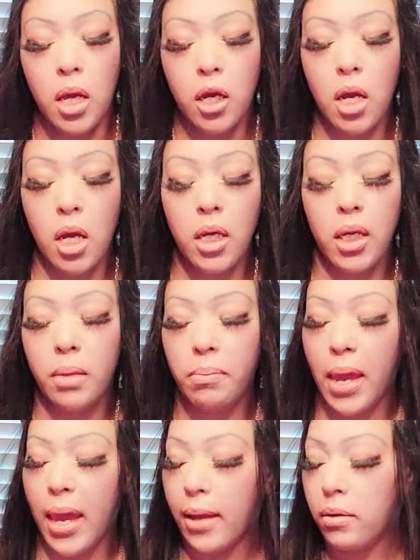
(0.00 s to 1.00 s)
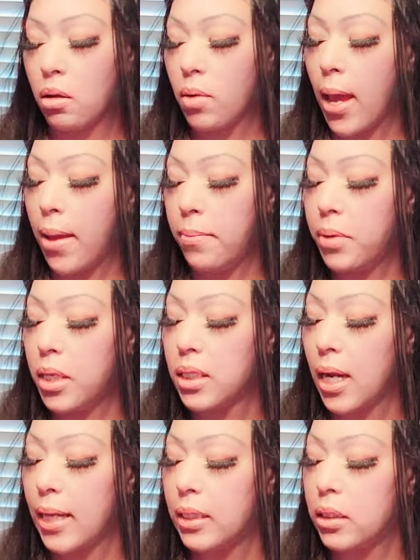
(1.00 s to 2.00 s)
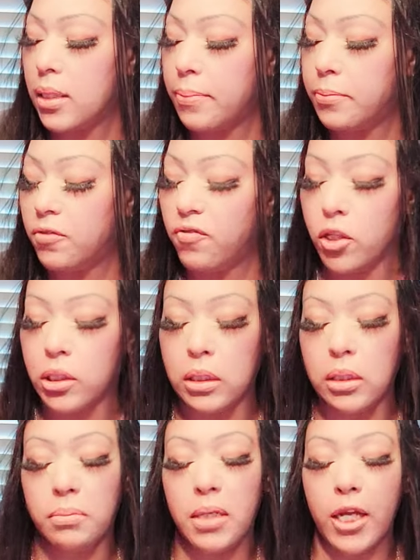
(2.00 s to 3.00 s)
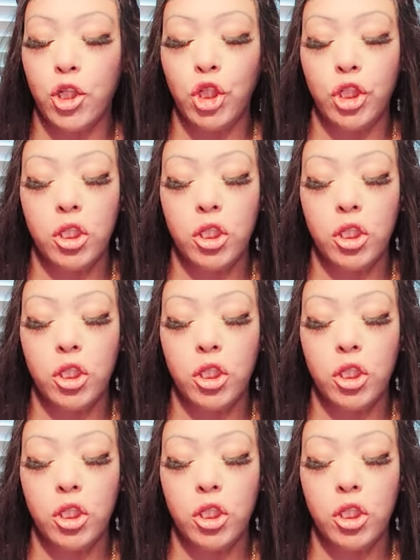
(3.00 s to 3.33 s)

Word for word: a good and bad, okay? Because I got deception versus temptation.